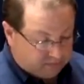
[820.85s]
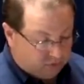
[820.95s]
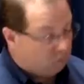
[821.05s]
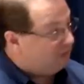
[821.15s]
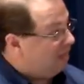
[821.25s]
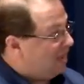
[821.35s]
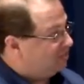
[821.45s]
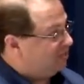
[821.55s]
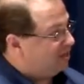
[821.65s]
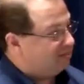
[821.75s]
one
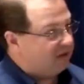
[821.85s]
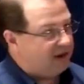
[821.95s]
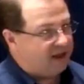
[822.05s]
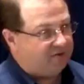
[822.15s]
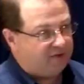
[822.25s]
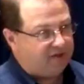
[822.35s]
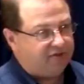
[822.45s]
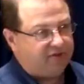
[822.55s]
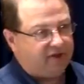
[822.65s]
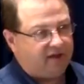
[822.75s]
last thing I'm going to end with,
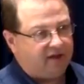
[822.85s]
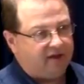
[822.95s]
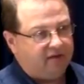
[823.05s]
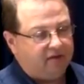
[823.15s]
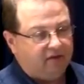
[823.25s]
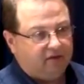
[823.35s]
a